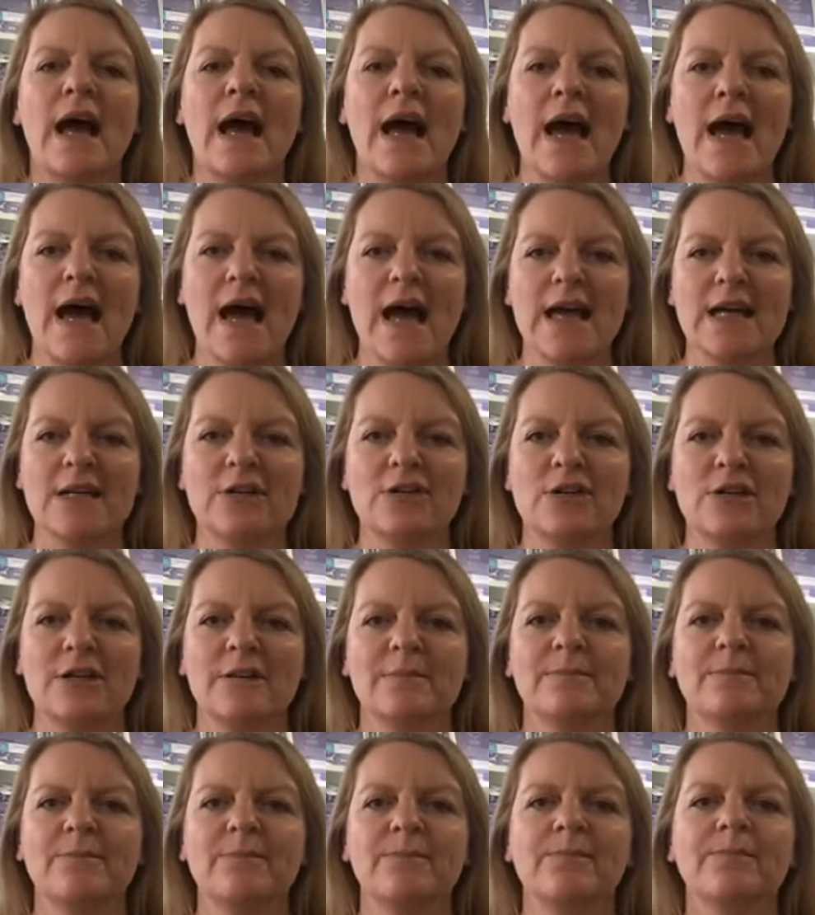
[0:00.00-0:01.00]
had
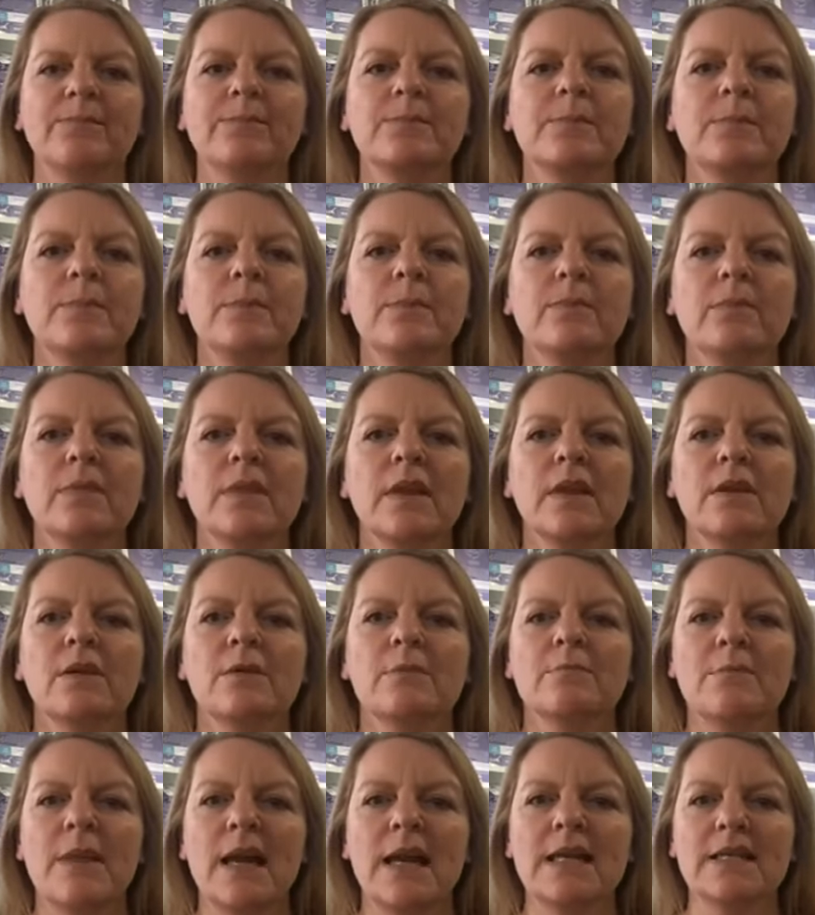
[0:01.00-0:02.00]

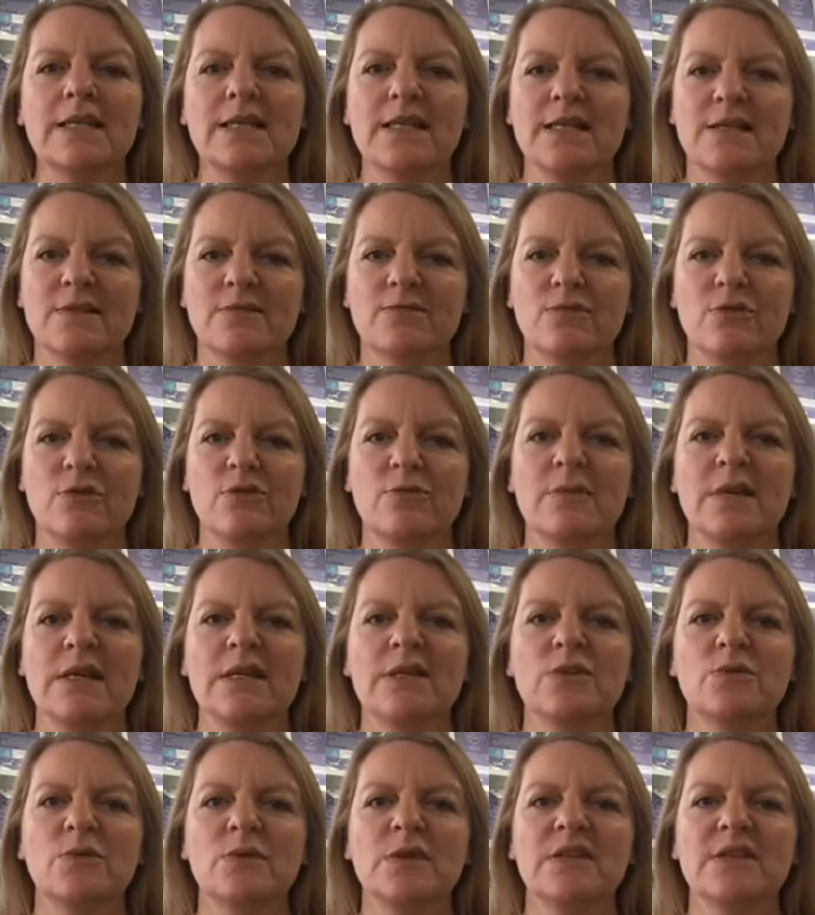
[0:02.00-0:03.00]
made his room
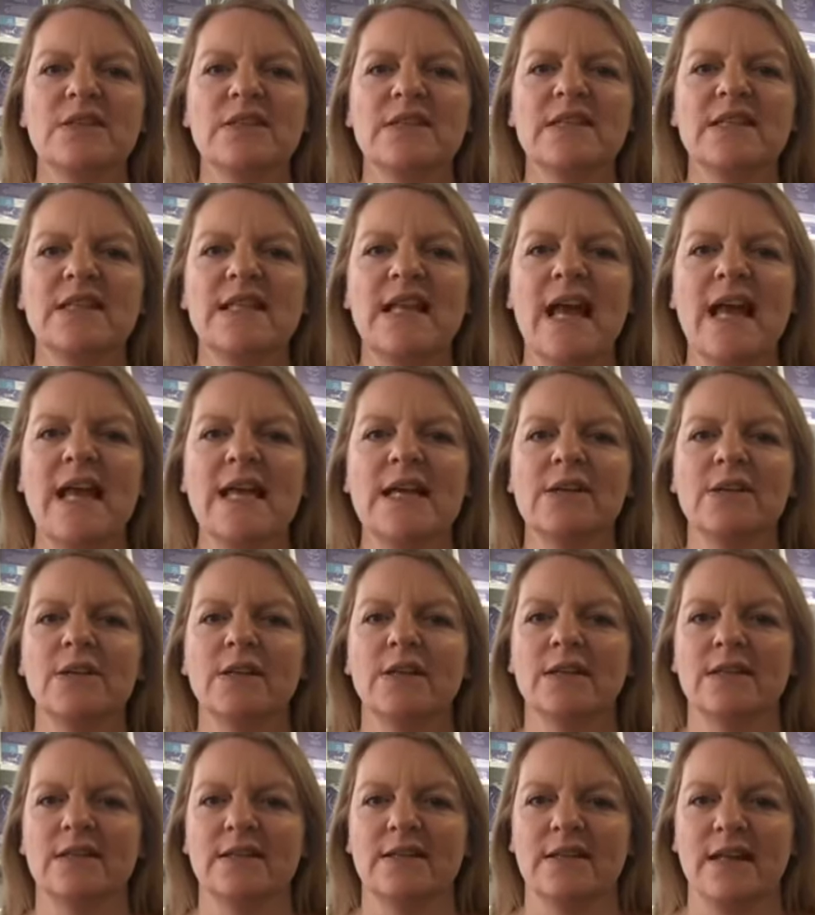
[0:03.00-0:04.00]
into a
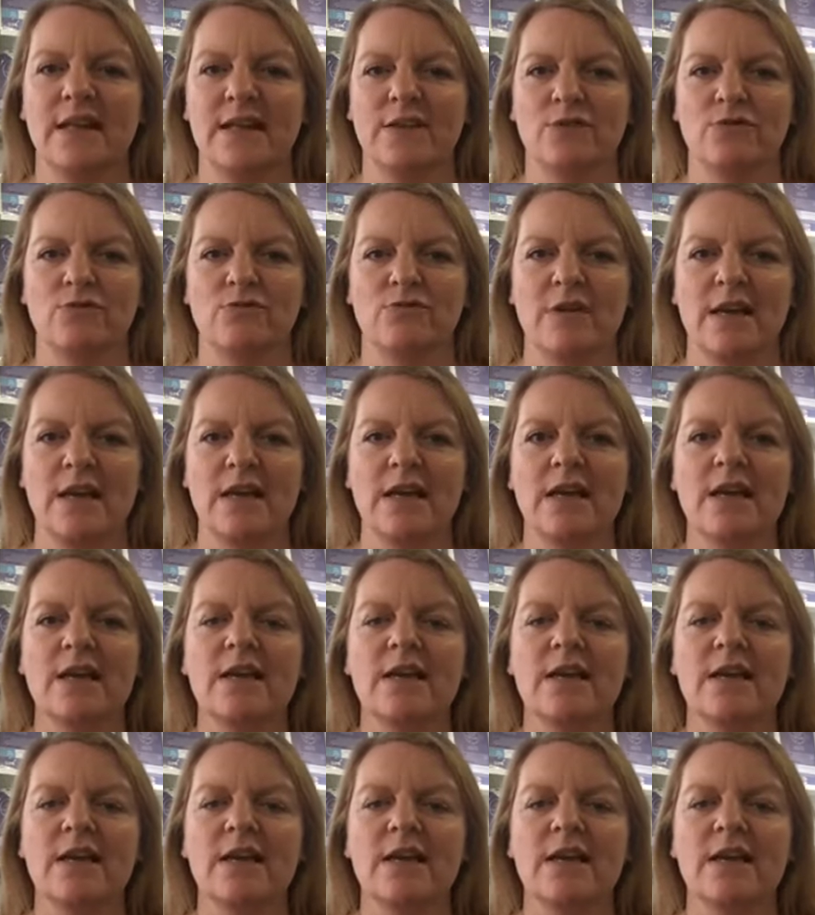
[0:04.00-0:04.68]
snail sanctuary.